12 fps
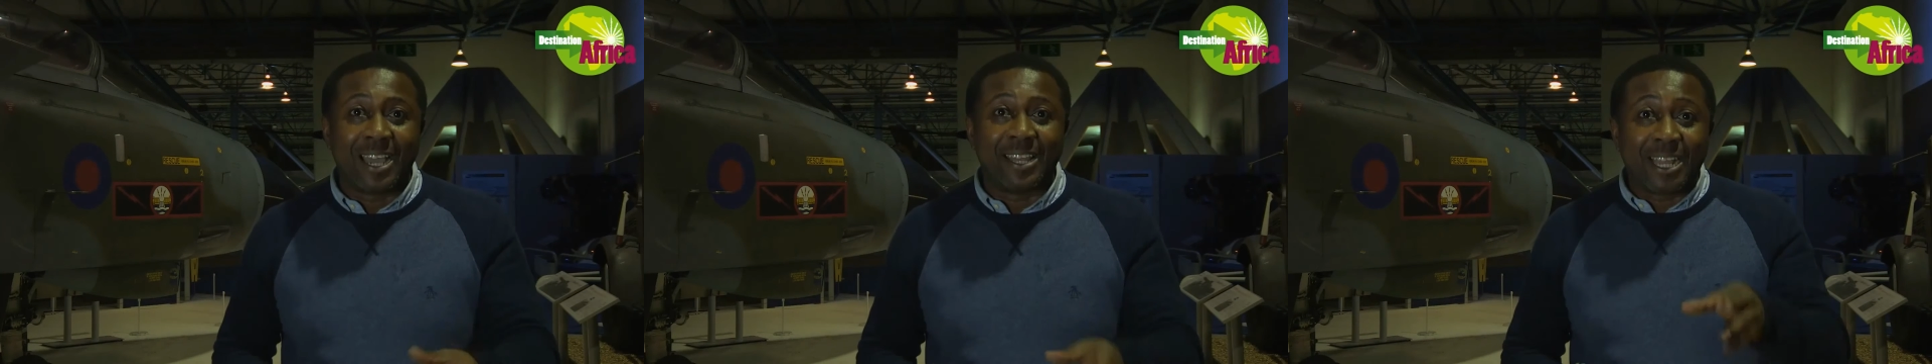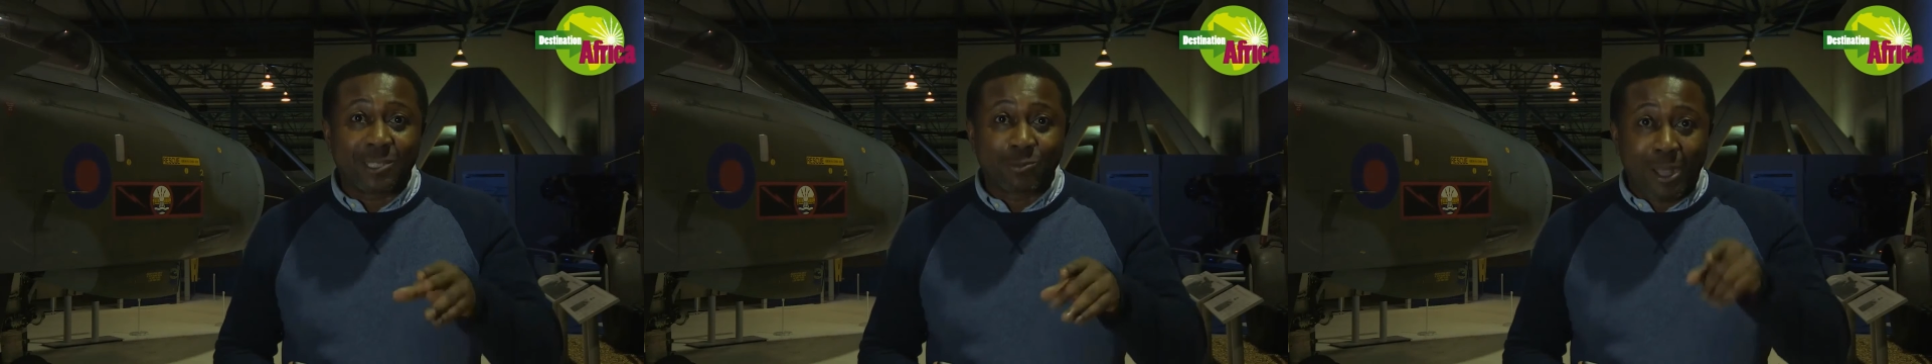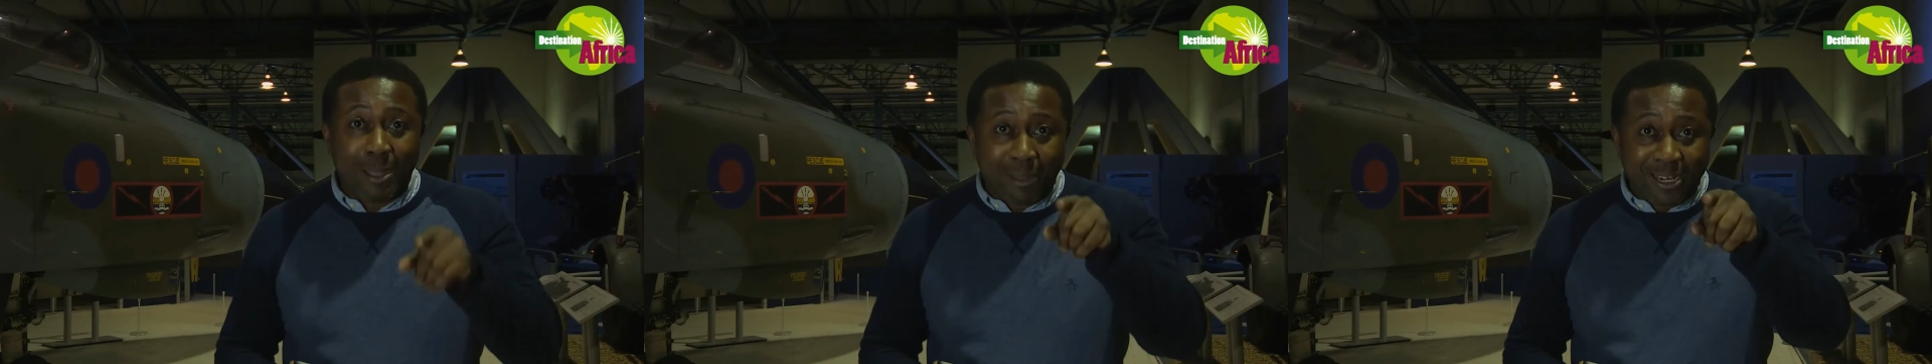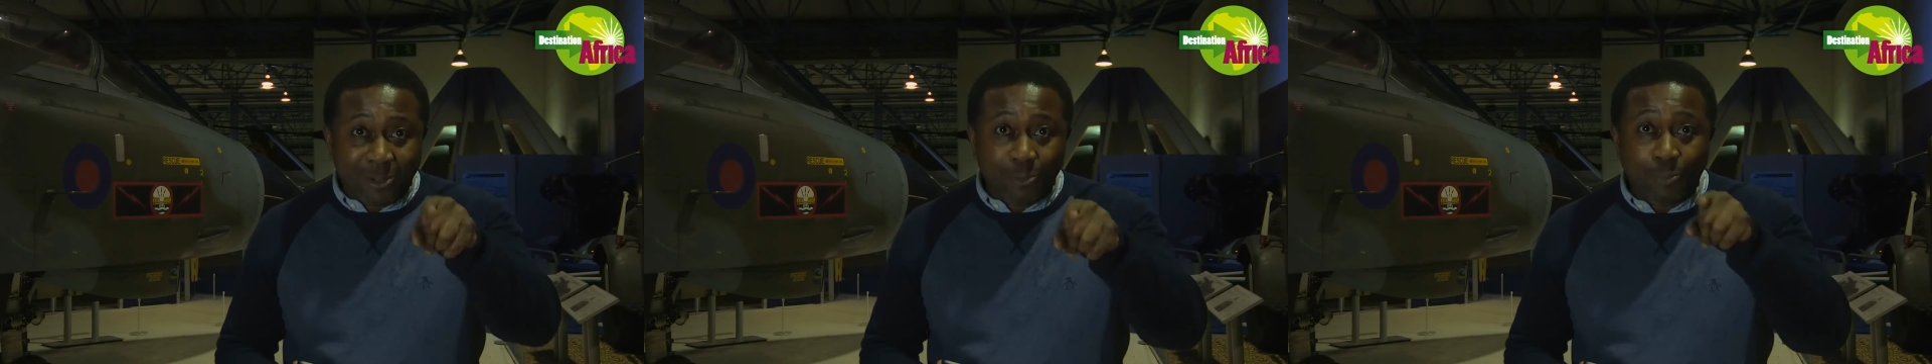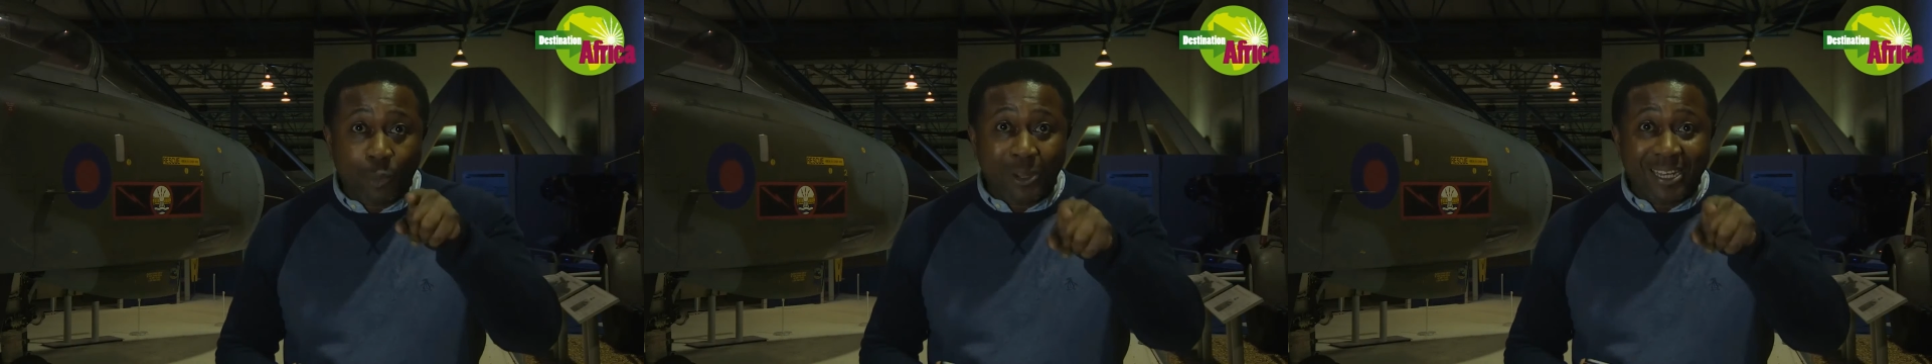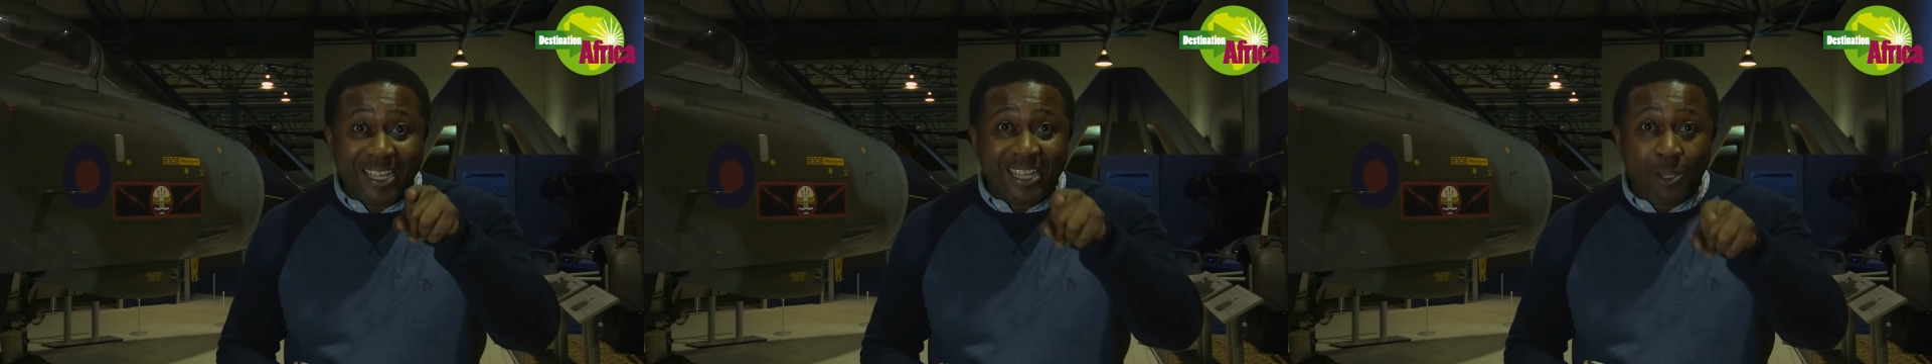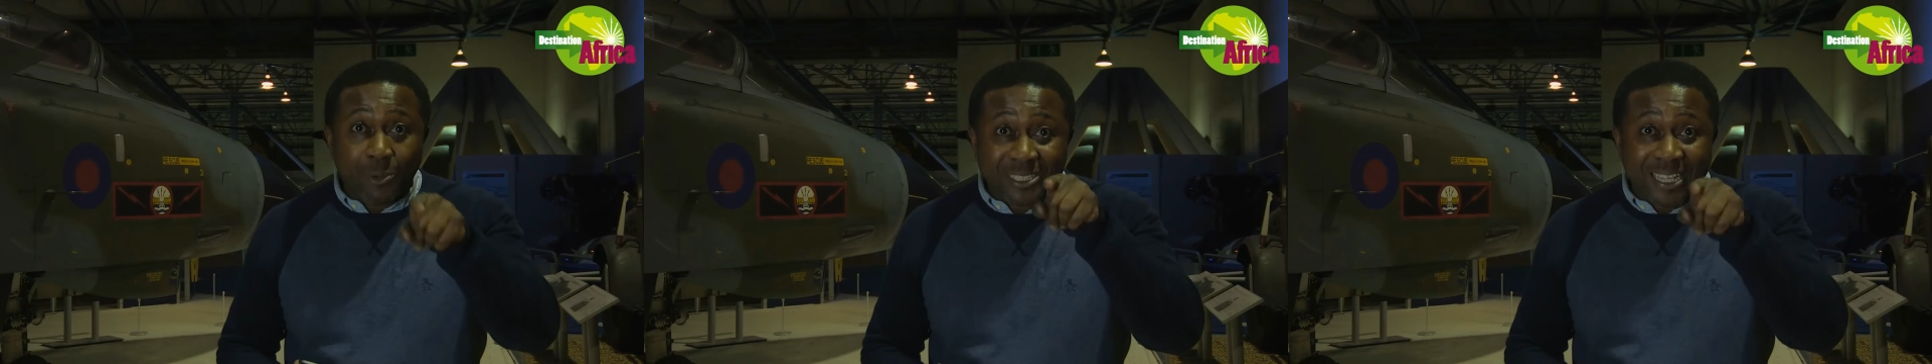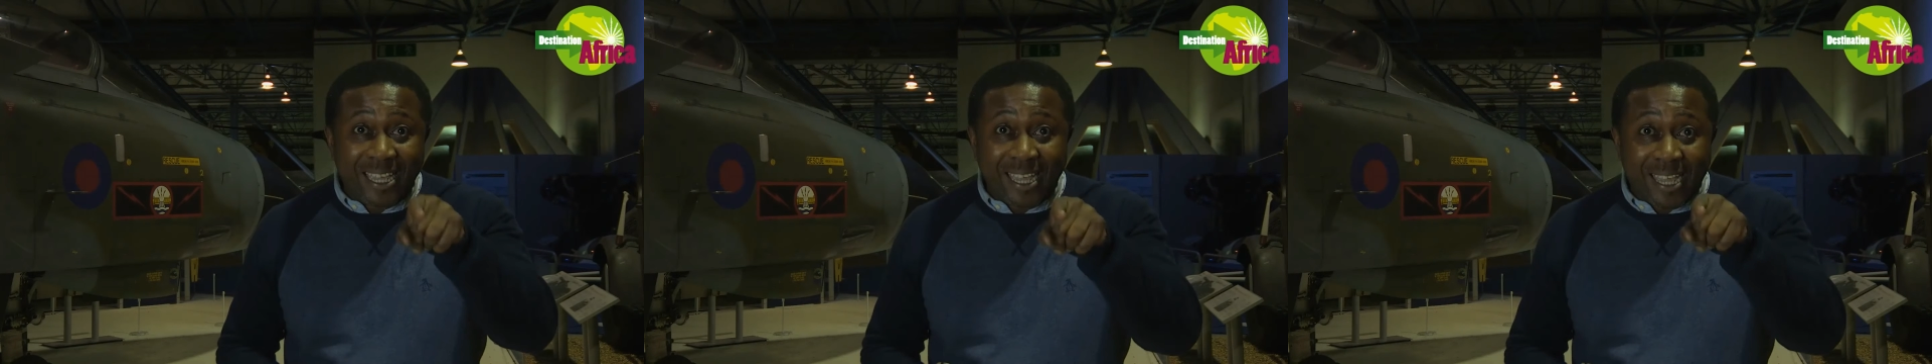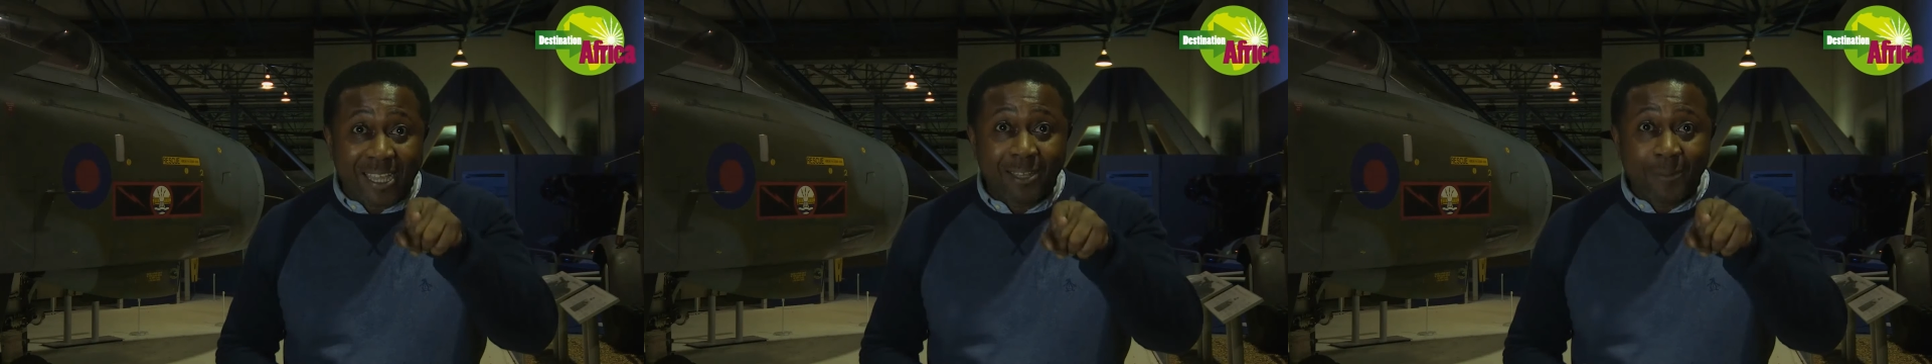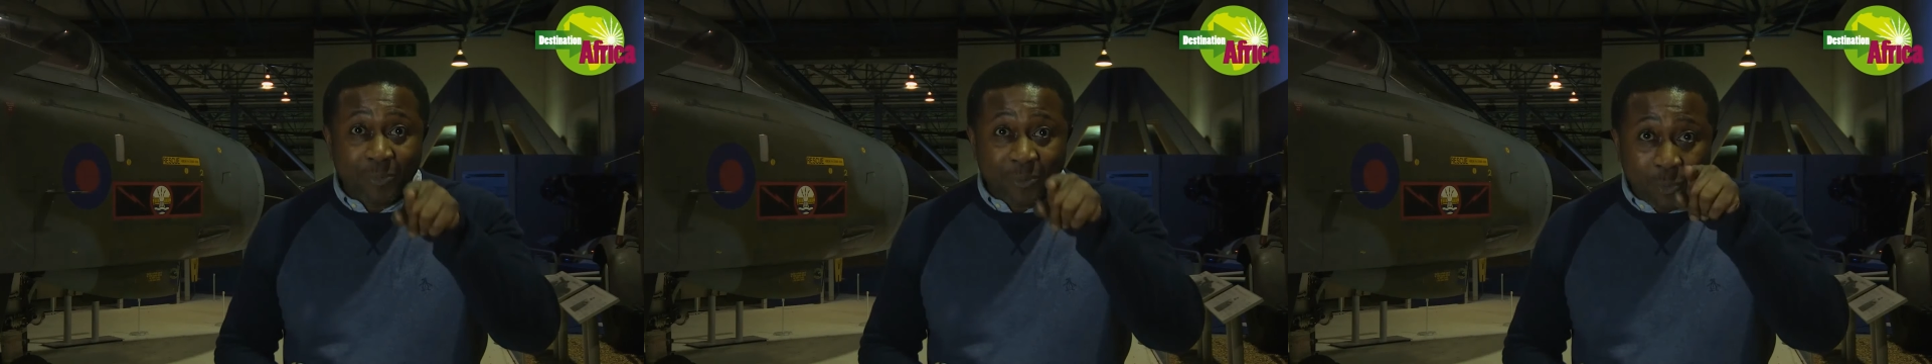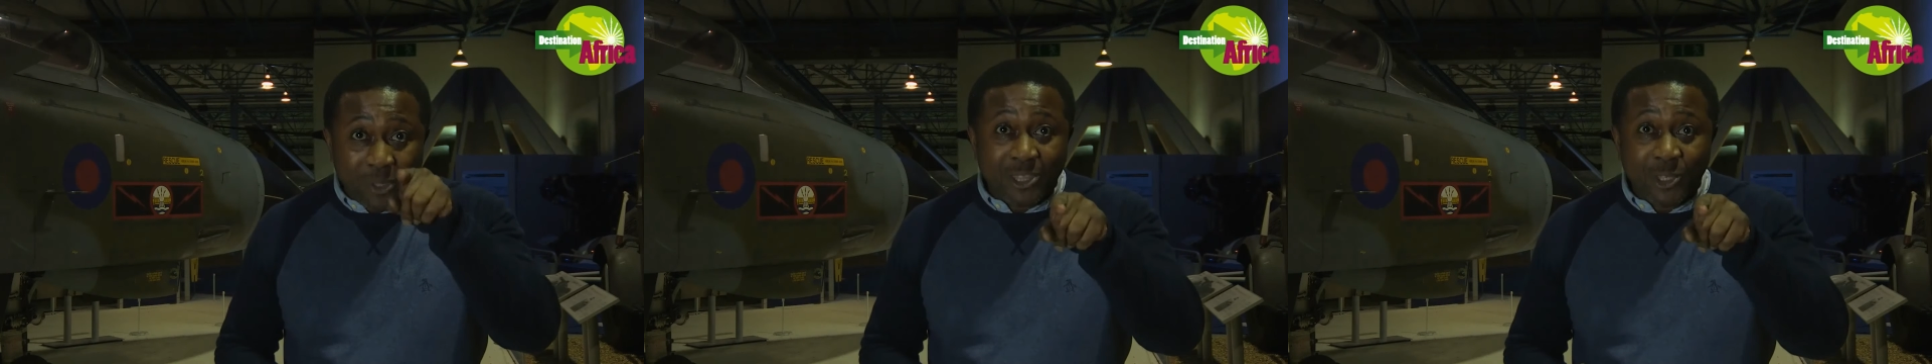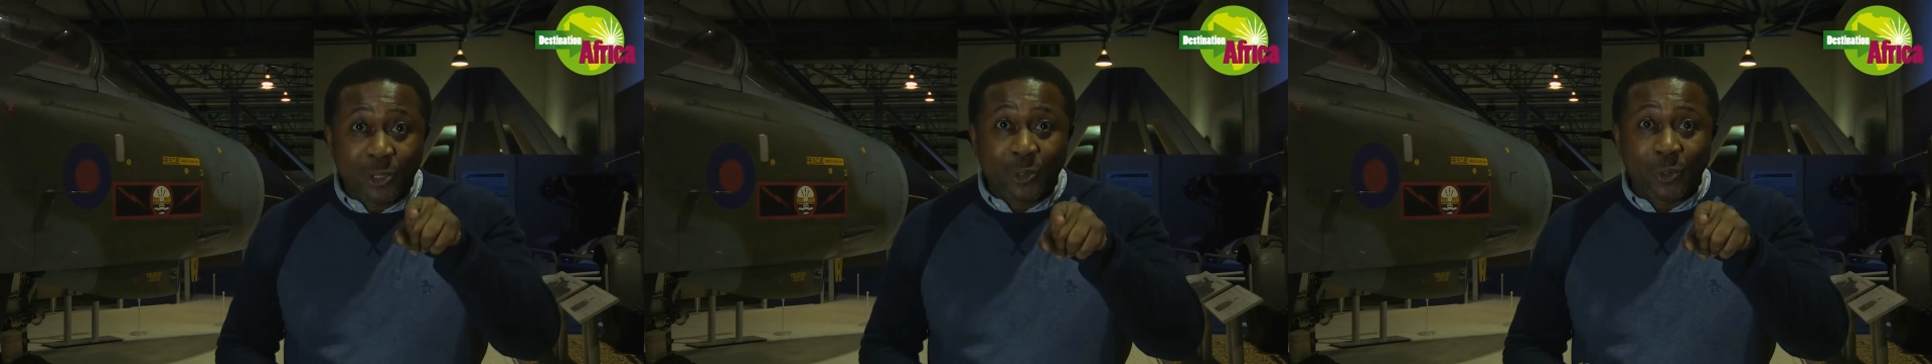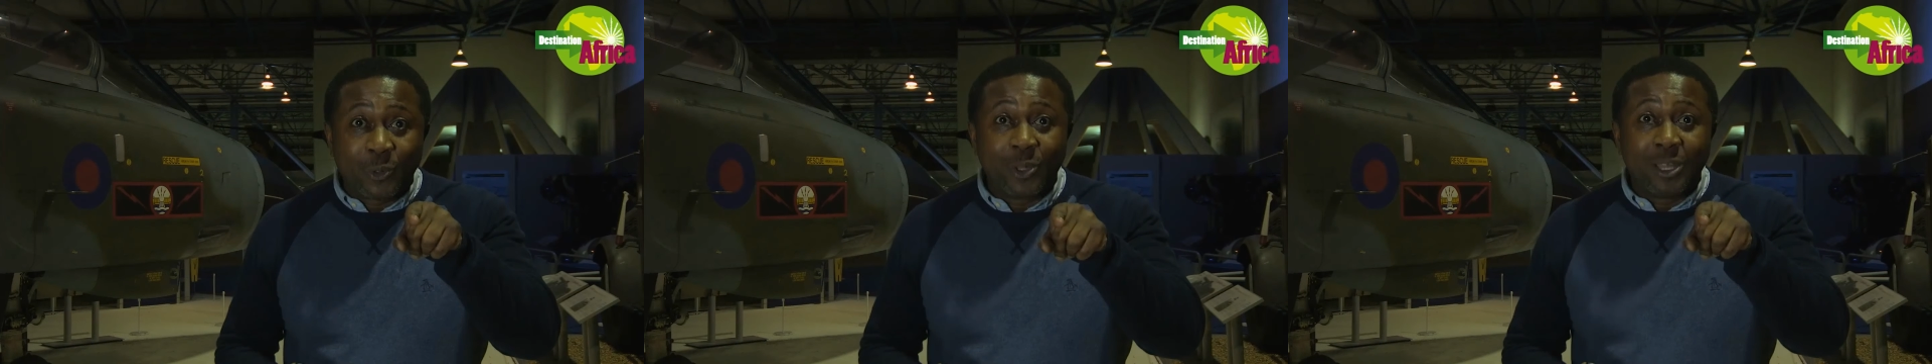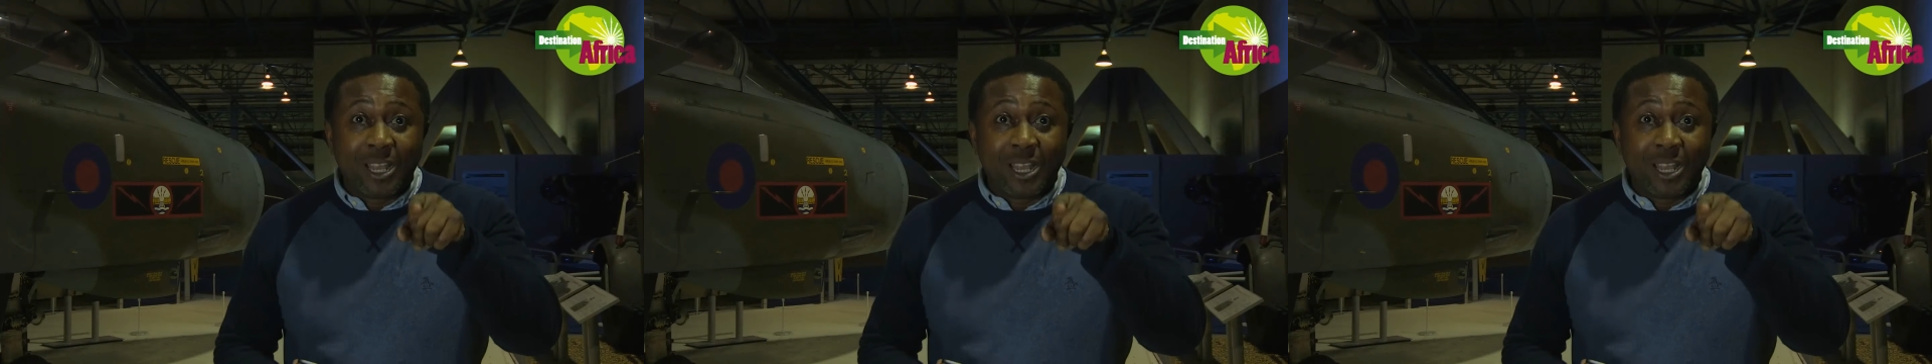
And that's why my little boy Leo is here with you,